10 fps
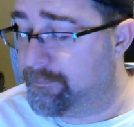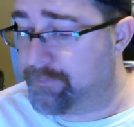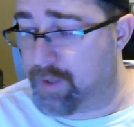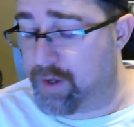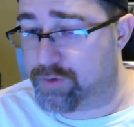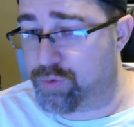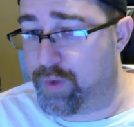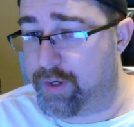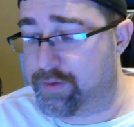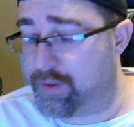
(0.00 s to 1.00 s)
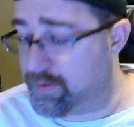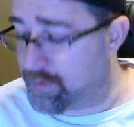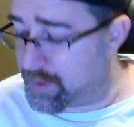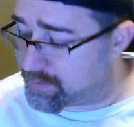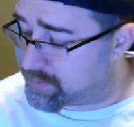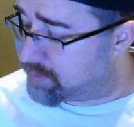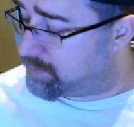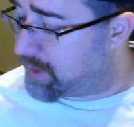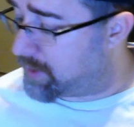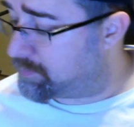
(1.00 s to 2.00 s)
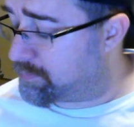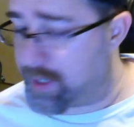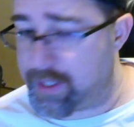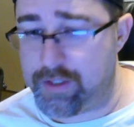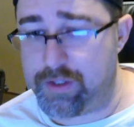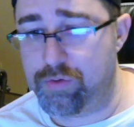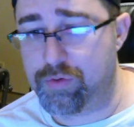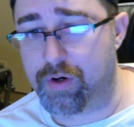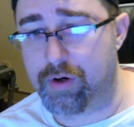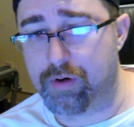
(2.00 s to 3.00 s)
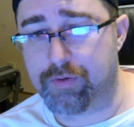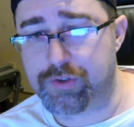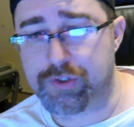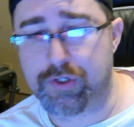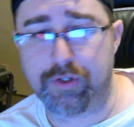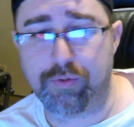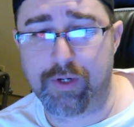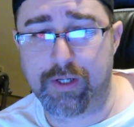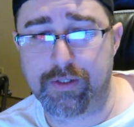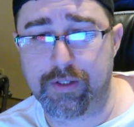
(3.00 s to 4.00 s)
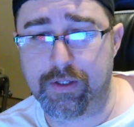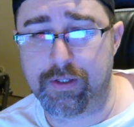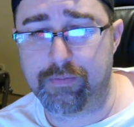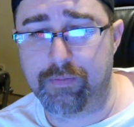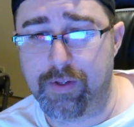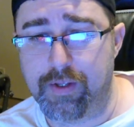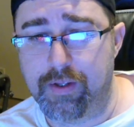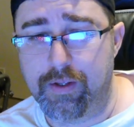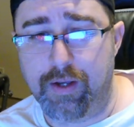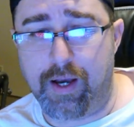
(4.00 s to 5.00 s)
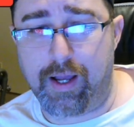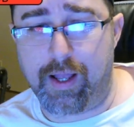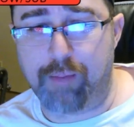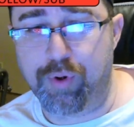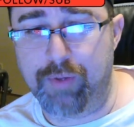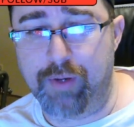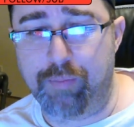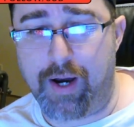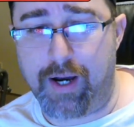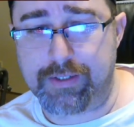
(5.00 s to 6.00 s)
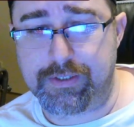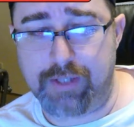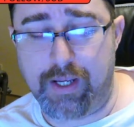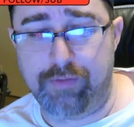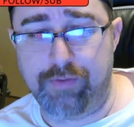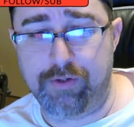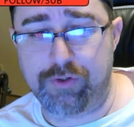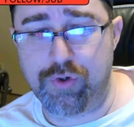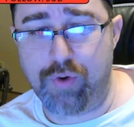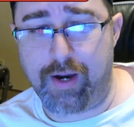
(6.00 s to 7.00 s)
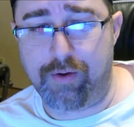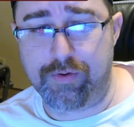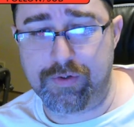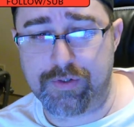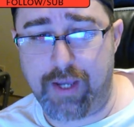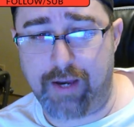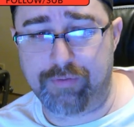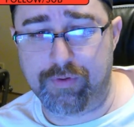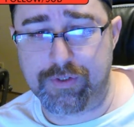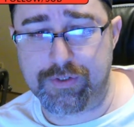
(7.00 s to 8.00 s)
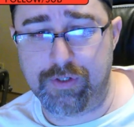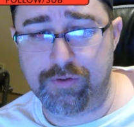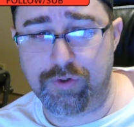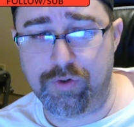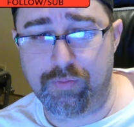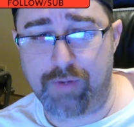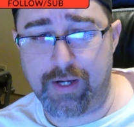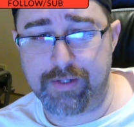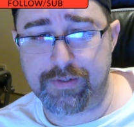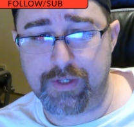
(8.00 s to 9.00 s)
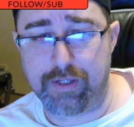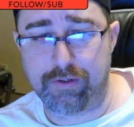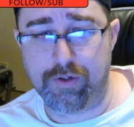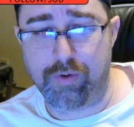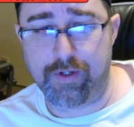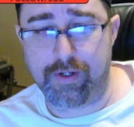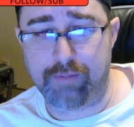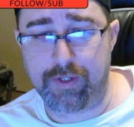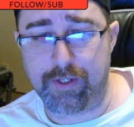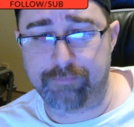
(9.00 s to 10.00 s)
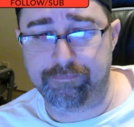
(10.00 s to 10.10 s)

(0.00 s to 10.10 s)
to where let's see my EQ curve, I'll show you what I did. I put them in a box, and then 2 hours after listening to them, I said, you know what? I'm done.